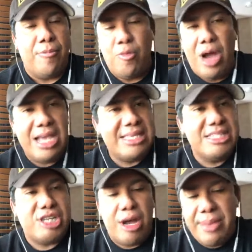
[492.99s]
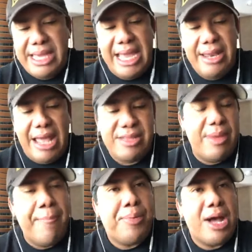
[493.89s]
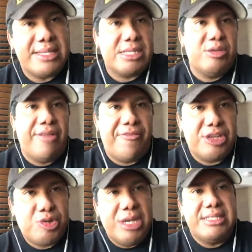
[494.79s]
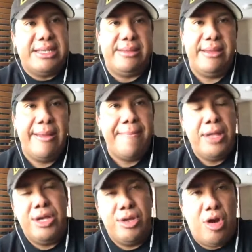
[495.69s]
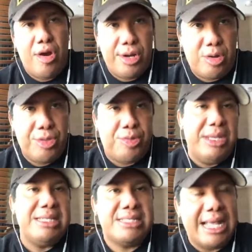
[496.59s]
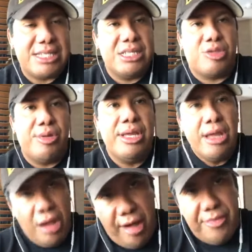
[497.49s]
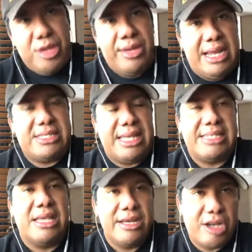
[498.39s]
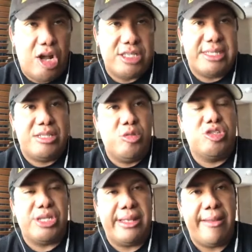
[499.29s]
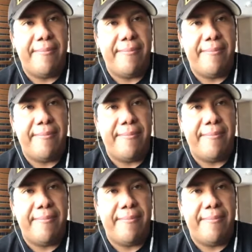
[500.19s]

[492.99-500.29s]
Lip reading: Why isn't John McCain hasn't been prosecuted for treason under Article 3, Section 3 of the United States Constitution?